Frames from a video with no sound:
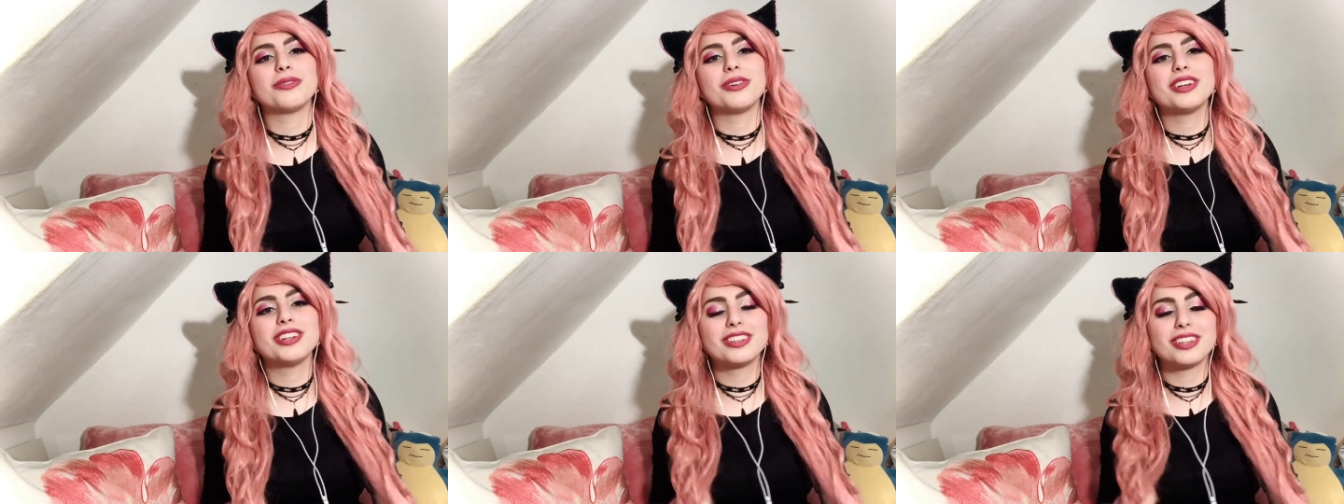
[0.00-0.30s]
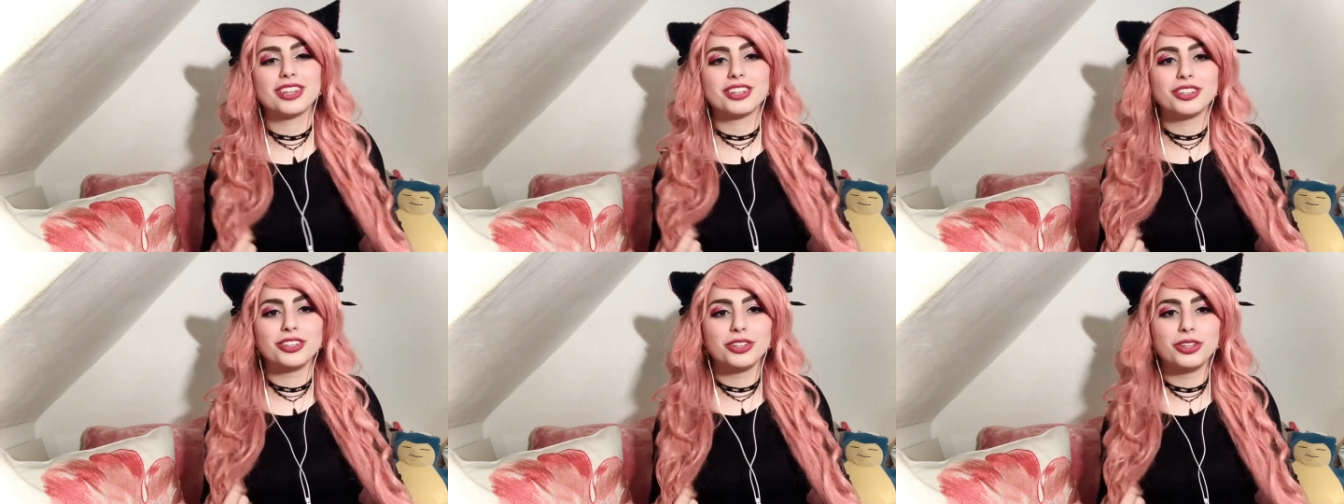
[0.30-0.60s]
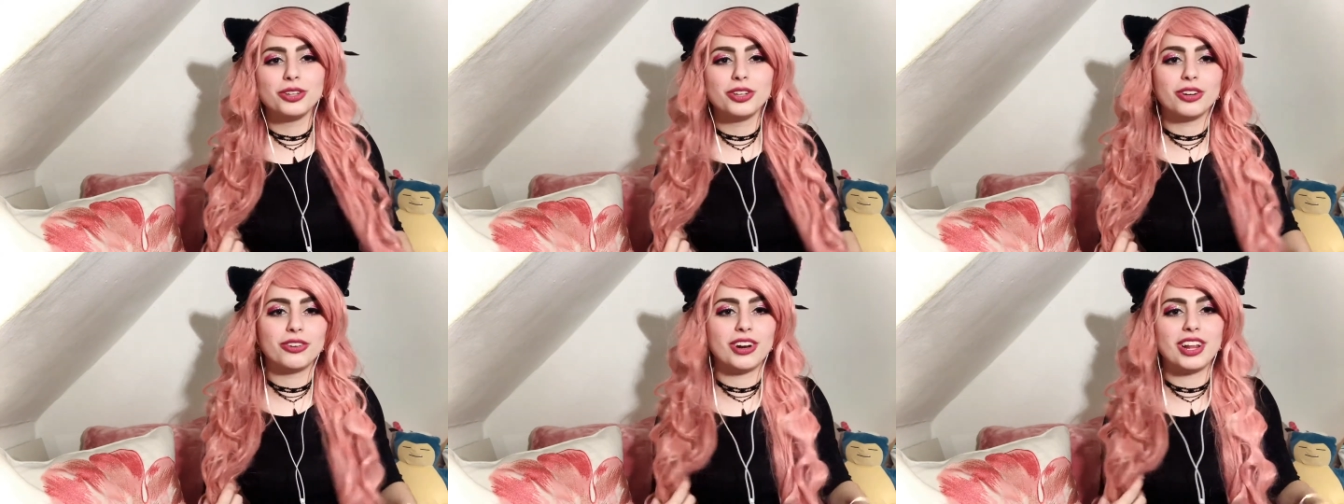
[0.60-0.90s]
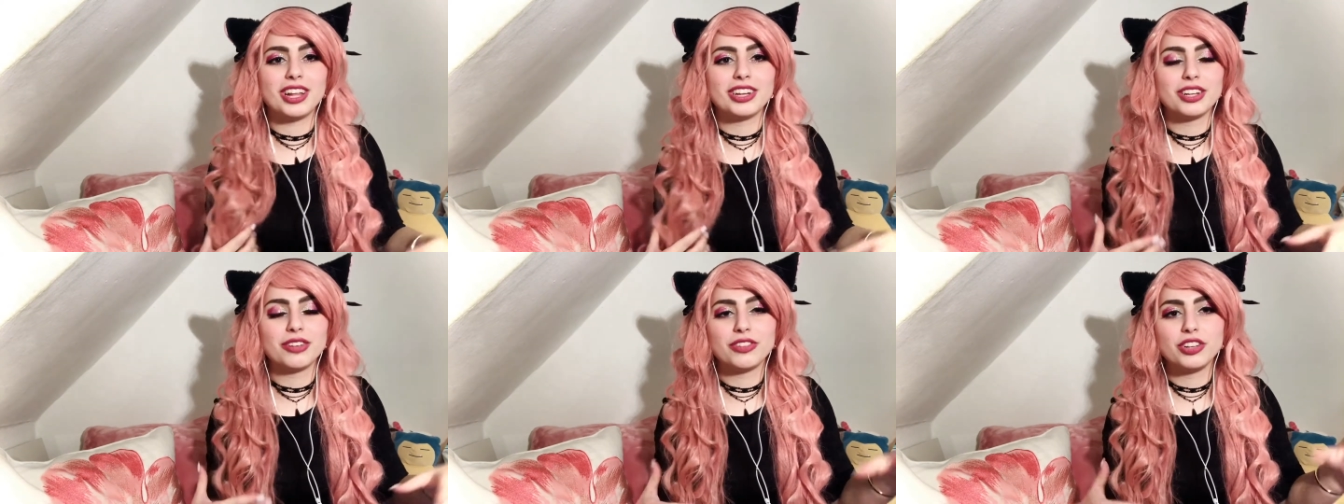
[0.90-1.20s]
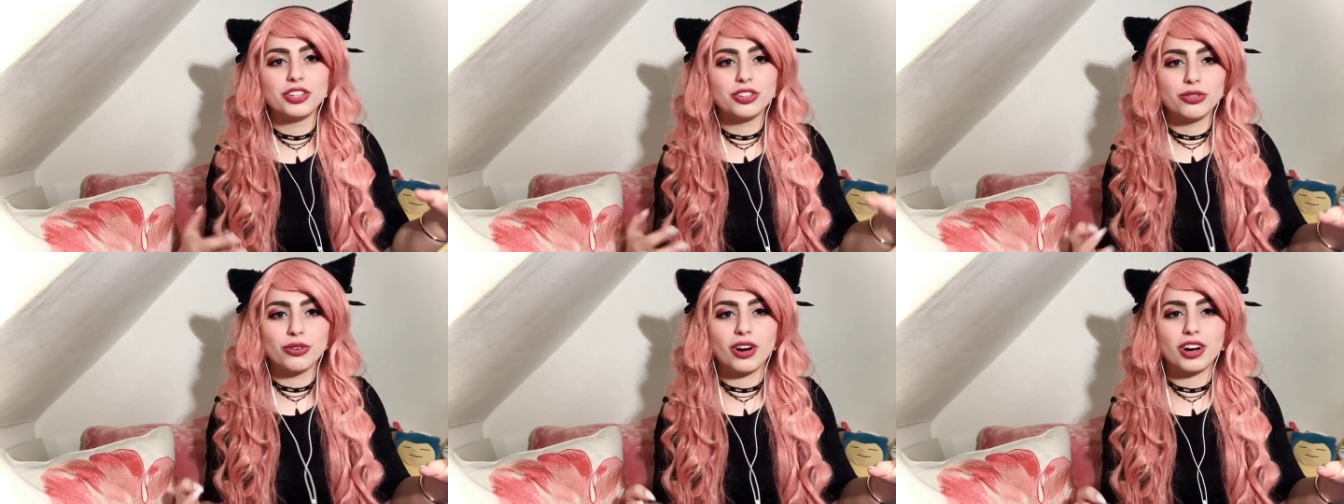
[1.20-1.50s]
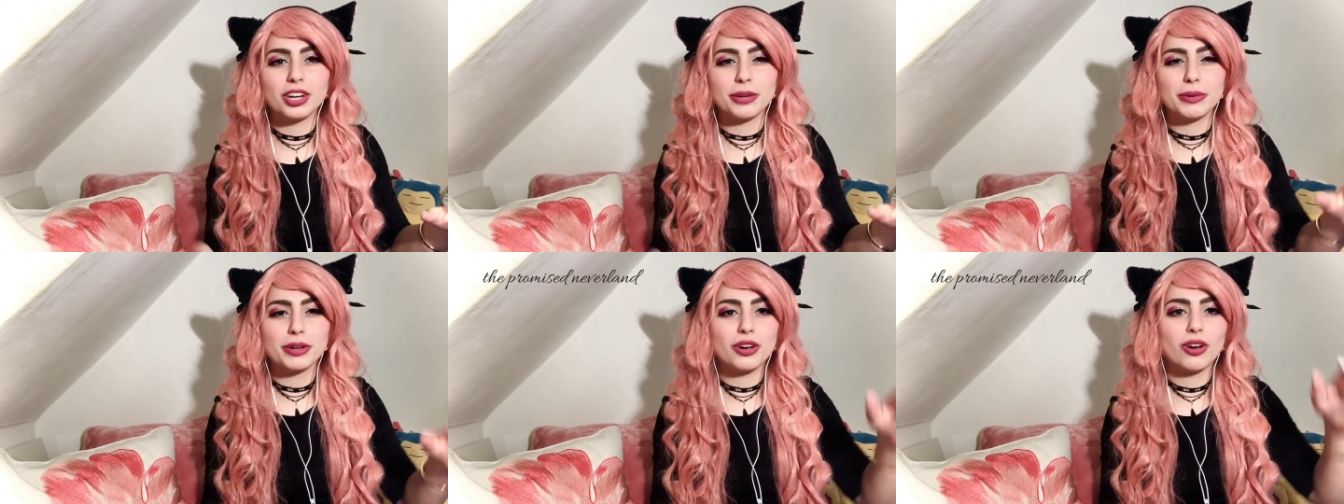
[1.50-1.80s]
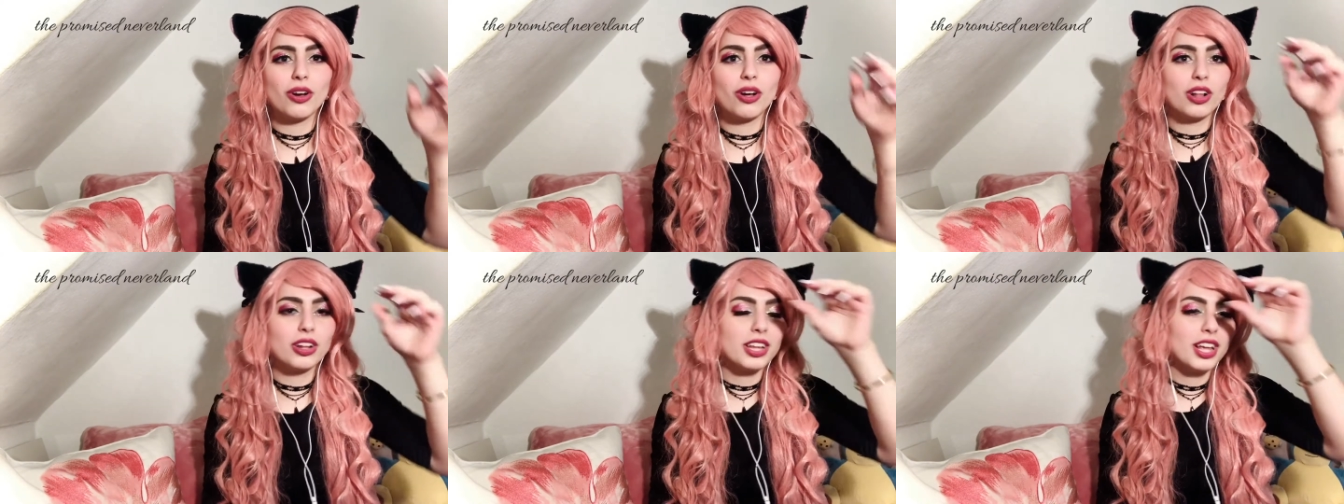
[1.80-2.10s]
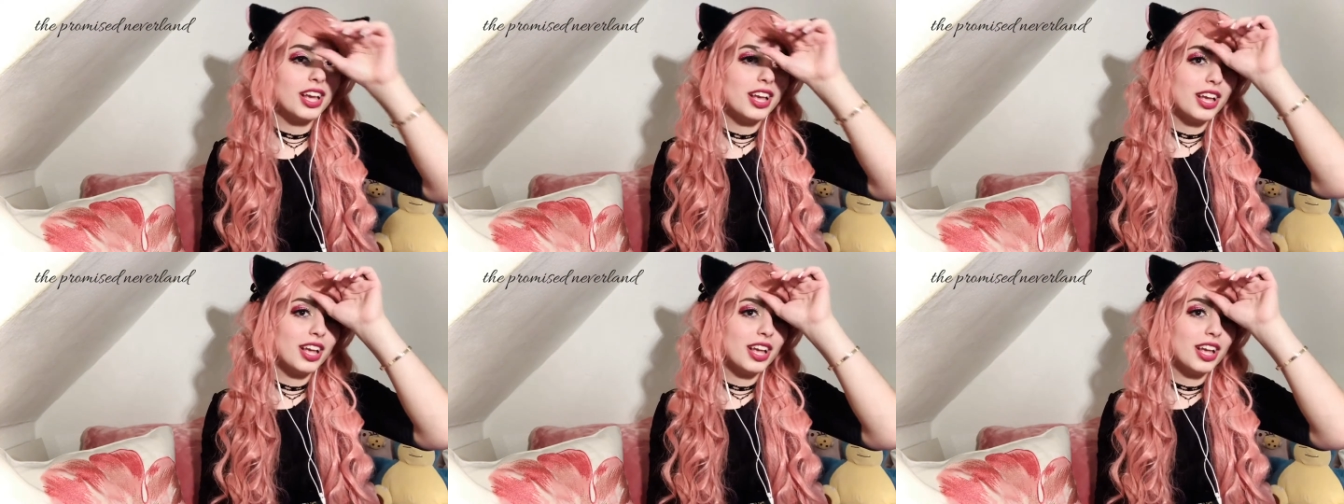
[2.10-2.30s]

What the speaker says: is that relatively new anime called?